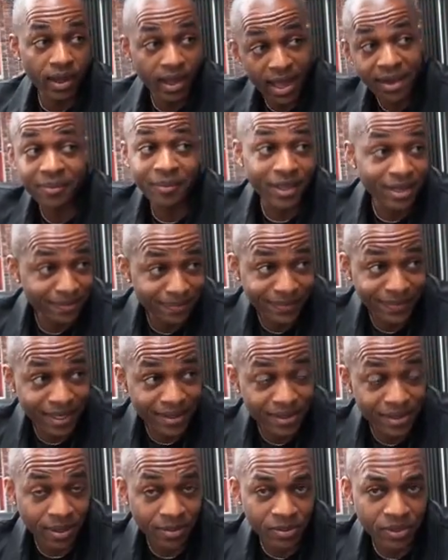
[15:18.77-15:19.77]
ahead of me
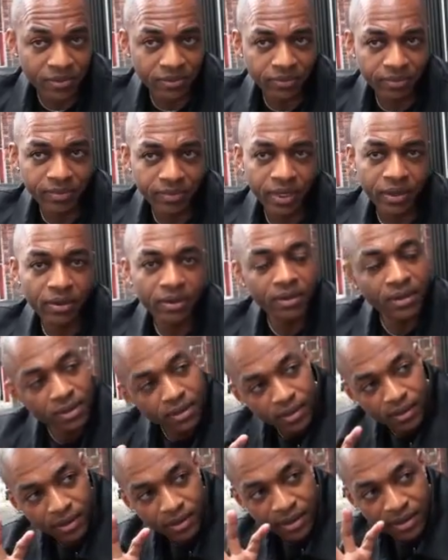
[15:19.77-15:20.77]
in terms of
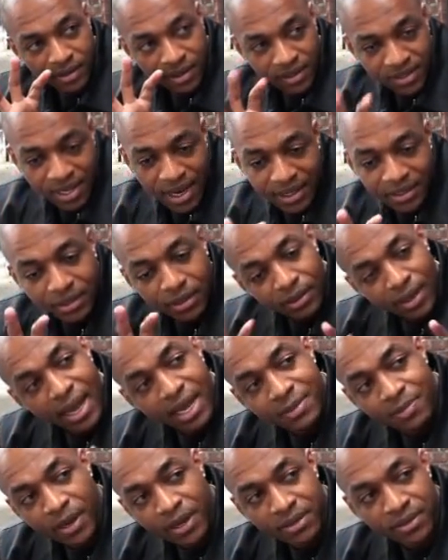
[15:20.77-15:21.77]
the technical
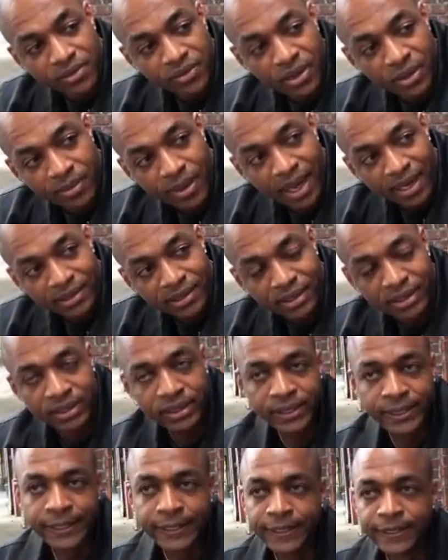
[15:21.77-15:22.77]
aspects of film acting,
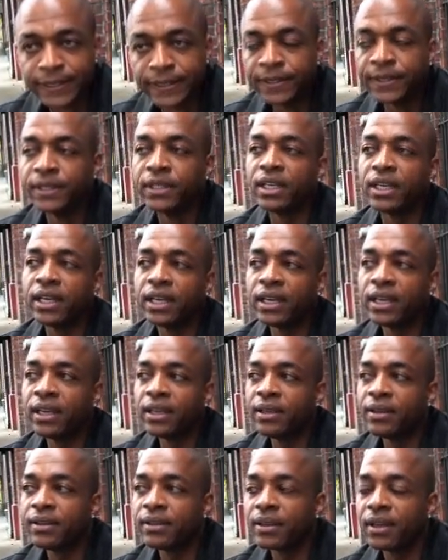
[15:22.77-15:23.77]

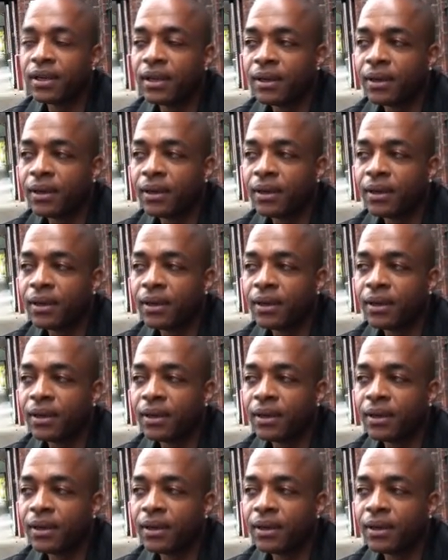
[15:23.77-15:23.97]
and